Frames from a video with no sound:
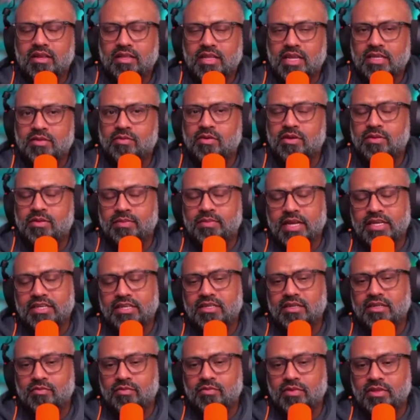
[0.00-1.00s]
That's what I
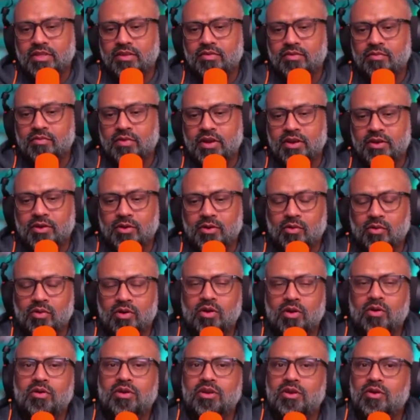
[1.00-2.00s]
mentioned. When you
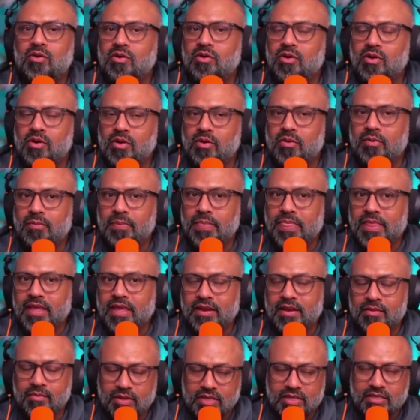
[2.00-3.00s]
don't know, you don't know.
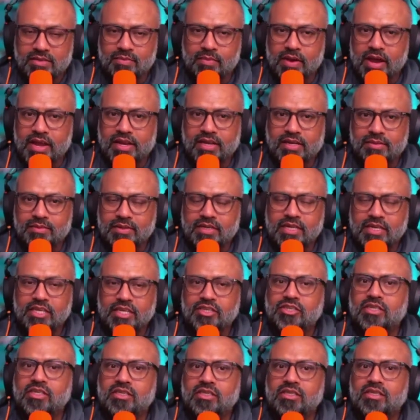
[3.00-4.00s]
And just my
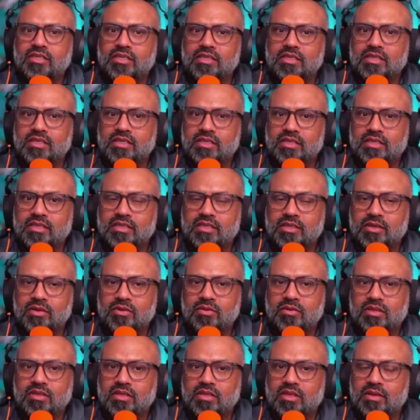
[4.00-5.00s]
interpretation, you
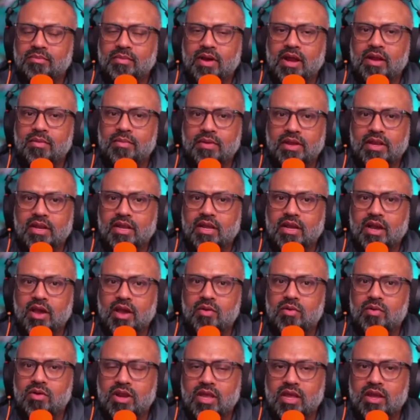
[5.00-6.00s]
know, they might be in a
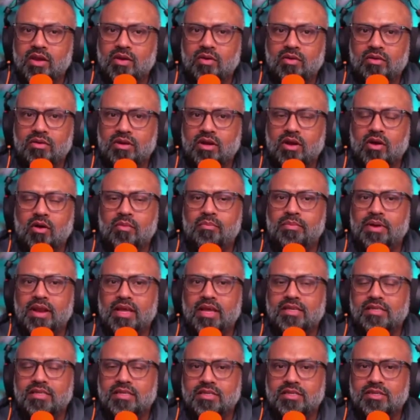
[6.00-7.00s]
chaotic or
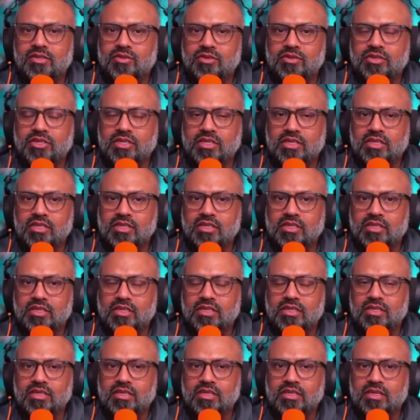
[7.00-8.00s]
complex situation
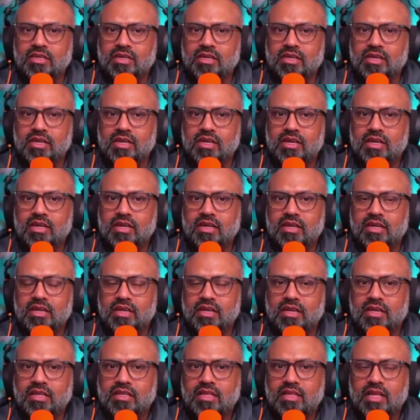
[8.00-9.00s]

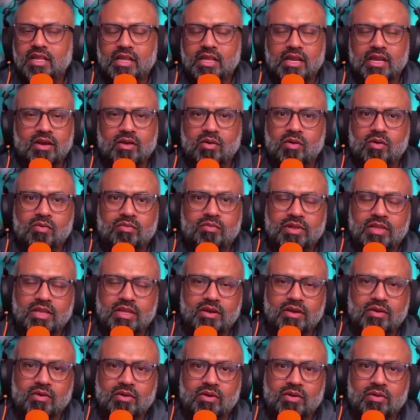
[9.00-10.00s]
that they don't know what
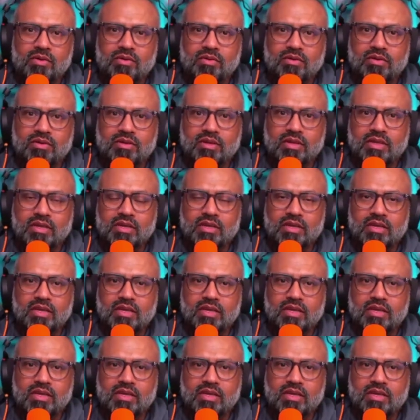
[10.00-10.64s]
they don't know.